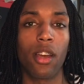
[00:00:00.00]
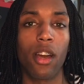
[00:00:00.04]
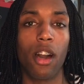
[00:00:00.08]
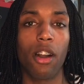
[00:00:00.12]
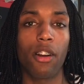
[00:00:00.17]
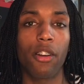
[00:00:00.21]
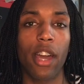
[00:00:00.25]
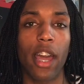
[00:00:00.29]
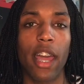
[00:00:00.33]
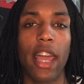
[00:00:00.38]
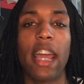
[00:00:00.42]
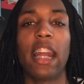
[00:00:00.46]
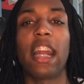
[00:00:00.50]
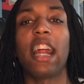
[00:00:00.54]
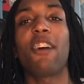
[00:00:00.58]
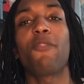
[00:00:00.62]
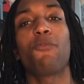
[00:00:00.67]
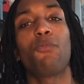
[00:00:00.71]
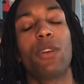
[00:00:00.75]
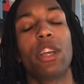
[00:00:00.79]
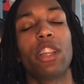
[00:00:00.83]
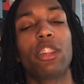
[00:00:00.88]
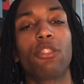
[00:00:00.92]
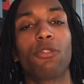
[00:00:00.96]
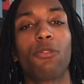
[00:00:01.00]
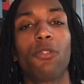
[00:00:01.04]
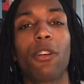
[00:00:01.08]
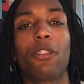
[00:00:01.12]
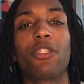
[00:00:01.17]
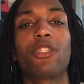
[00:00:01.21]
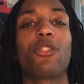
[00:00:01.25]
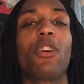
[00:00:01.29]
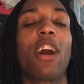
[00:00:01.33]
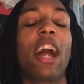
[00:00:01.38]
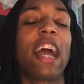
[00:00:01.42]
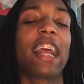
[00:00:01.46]
Okay, and I went through
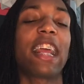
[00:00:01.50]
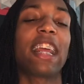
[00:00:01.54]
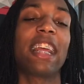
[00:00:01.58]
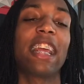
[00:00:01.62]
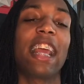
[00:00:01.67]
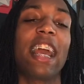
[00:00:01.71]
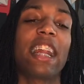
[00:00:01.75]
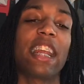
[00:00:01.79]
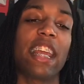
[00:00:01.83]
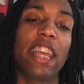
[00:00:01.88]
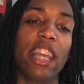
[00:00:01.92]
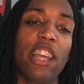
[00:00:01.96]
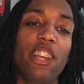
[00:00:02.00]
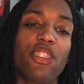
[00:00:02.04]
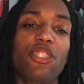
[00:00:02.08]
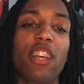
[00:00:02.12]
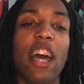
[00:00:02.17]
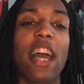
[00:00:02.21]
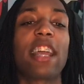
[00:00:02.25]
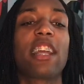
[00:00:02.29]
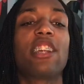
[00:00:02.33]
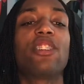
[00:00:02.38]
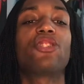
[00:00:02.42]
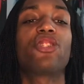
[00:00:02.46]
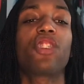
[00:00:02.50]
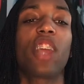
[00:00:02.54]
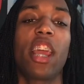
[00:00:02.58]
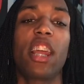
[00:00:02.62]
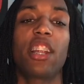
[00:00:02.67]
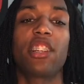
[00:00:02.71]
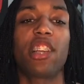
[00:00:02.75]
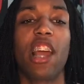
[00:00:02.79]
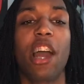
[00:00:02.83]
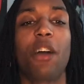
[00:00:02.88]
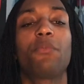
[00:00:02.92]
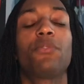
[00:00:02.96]
it so I can get here, so I can
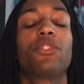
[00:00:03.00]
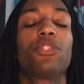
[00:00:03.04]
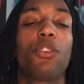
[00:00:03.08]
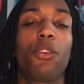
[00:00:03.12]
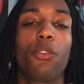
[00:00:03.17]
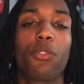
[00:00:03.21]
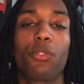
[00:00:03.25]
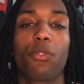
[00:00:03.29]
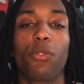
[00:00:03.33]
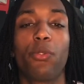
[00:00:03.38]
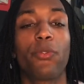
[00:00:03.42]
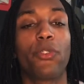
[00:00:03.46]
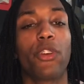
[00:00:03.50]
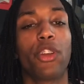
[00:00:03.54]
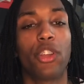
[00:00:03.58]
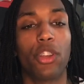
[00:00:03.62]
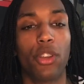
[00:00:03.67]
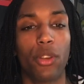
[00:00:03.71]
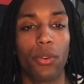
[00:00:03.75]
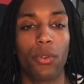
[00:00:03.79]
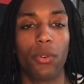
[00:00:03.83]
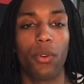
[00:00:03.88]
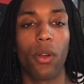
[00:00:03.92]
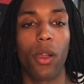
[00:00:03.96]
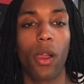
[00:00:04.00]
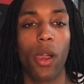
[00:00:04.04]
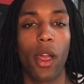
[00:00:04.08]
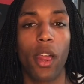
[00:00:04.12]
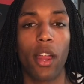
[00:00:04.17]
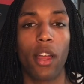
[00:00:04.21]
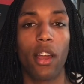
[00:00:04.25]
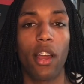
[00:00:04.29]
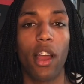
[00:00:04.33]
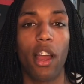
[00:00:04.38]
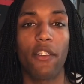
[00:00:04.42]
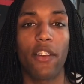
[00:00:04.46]
change how it's going through for you.
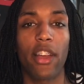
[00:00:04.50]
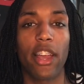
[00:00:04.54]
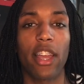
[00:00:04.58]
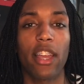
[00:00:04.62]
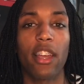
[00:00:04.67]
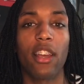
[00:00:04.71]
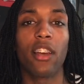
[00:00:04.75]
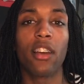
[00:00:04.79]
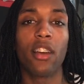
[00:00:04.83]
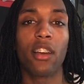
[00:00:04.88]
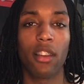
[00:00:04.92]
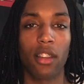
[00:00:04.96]
Alright?